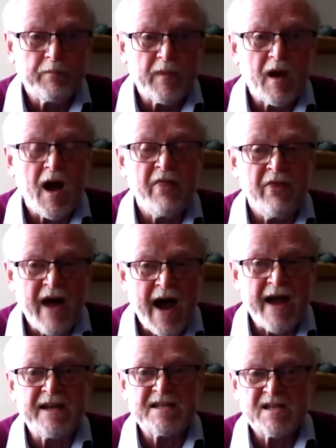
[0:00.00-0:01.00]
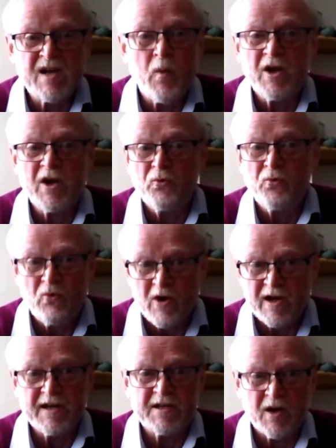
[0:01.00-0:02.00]
And that is somewhere you
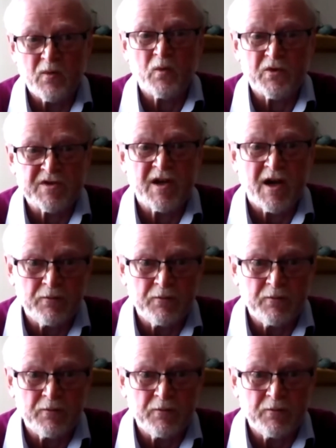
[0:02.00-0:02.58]
really don't want to go.